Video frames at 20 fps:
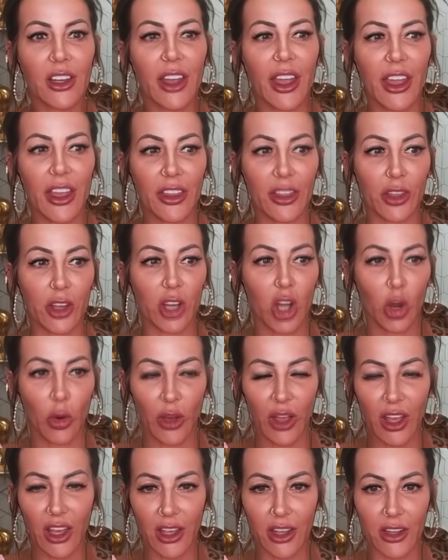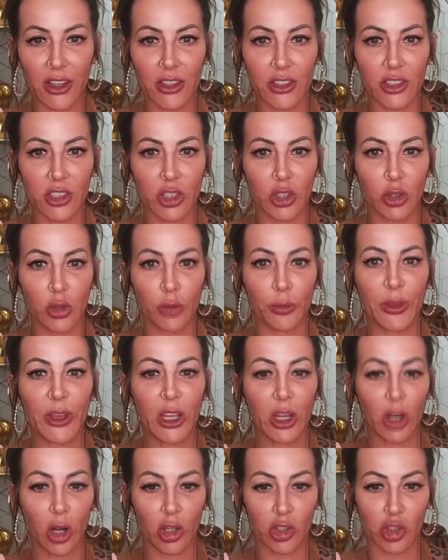and the go ahead to be
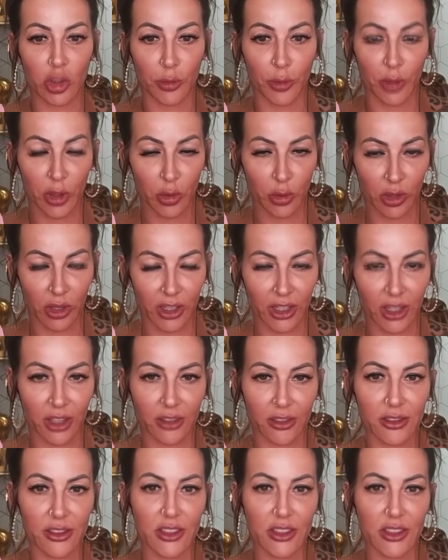an entrepreneur again.